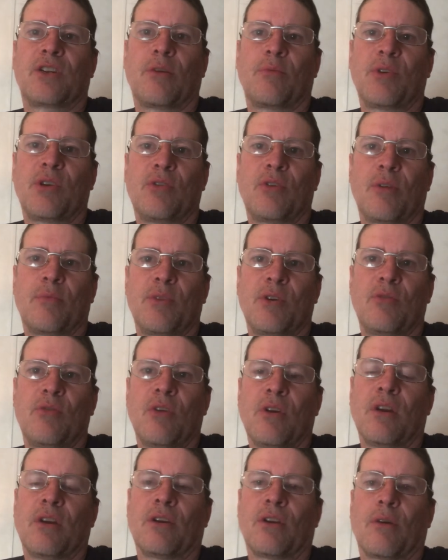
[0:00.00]

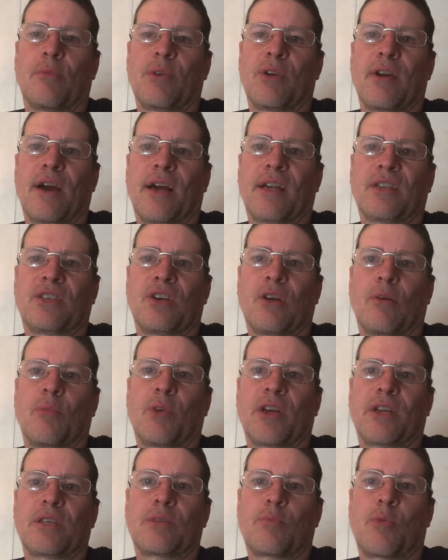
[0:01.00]

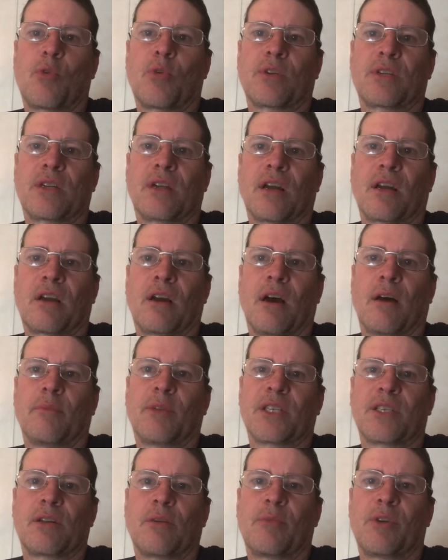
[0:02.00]
www.gemlinesports.com.
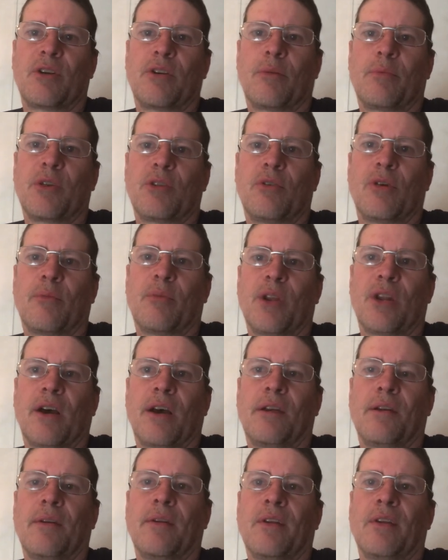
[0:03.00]
That's
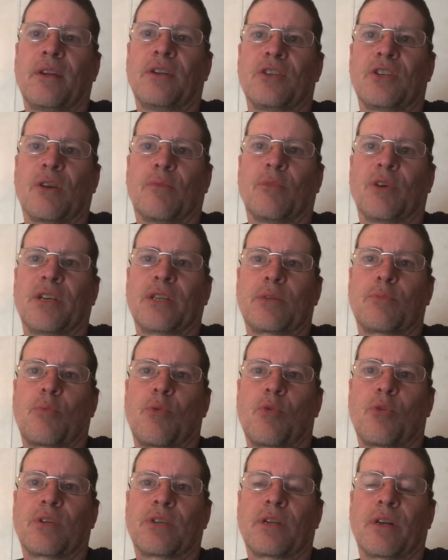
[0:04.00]

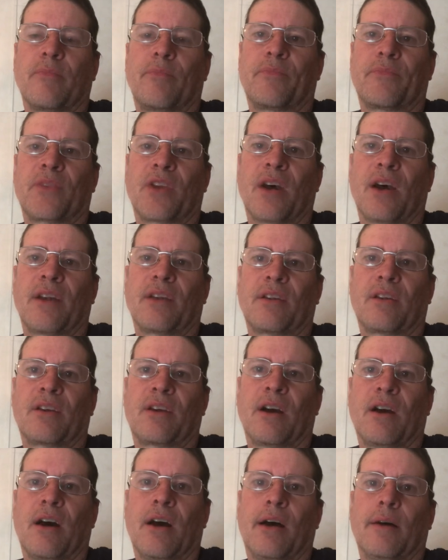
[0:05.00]

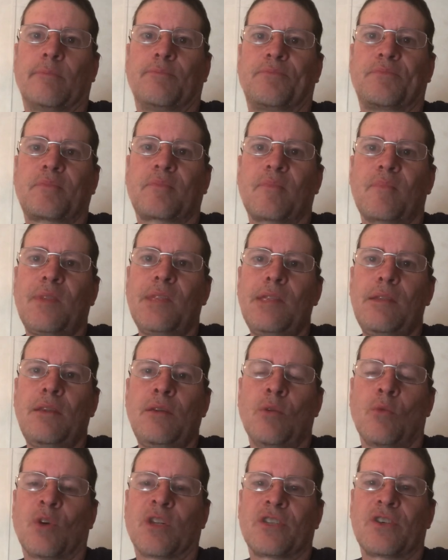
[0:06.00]
www.gemlinesports.com.
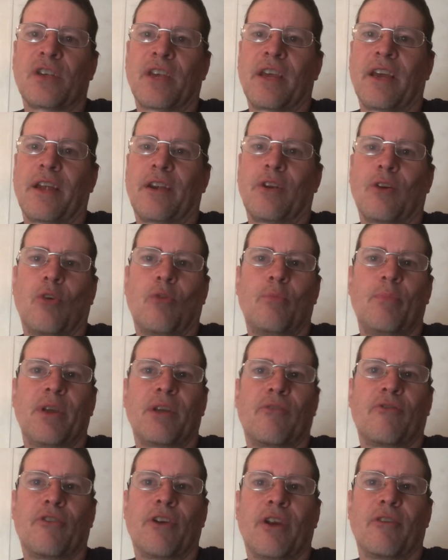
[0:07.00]
Once again, no
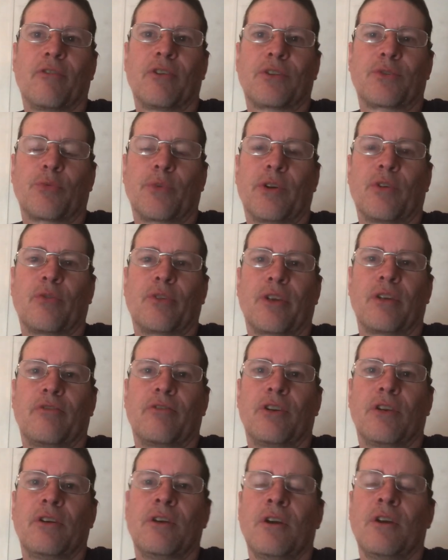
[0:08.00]
big favorites. We don't
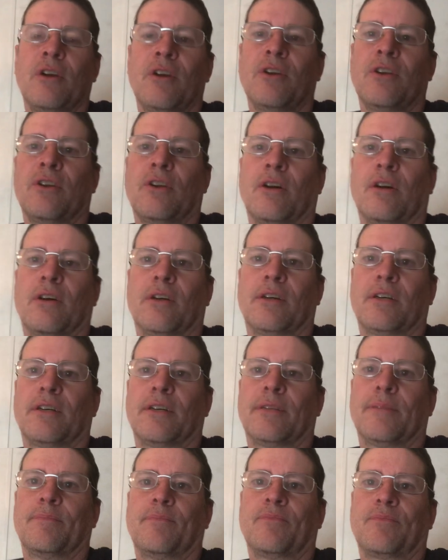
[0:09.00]
give you
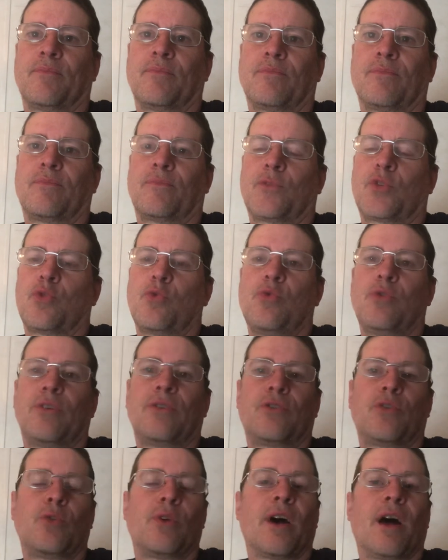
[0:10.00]

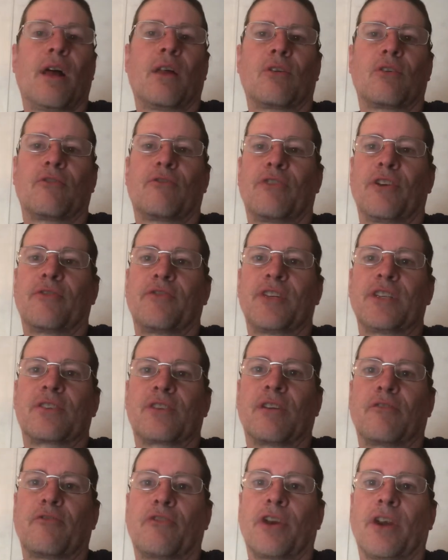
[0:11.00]

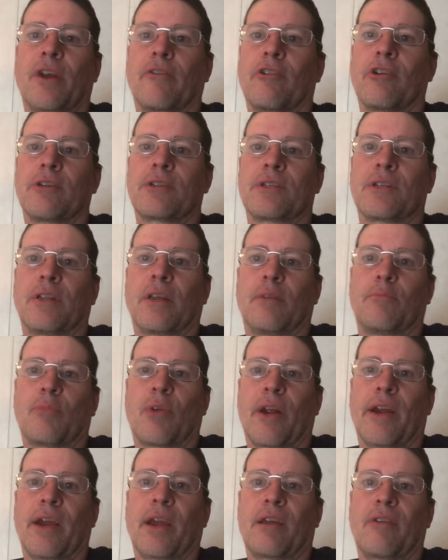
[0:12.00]
$2.50 favorites and then
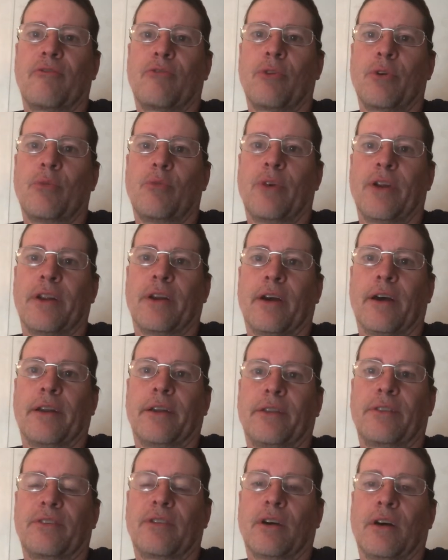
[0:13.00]
brag if we win
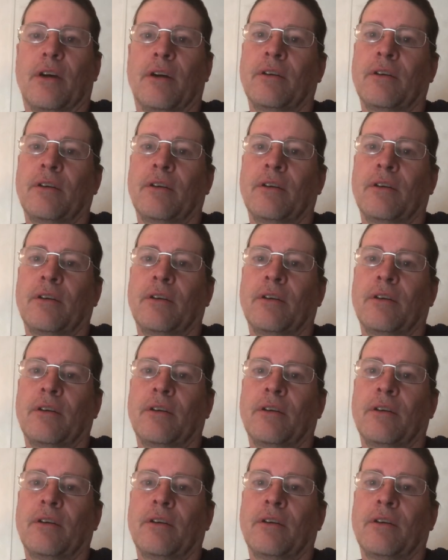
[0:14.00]
on it.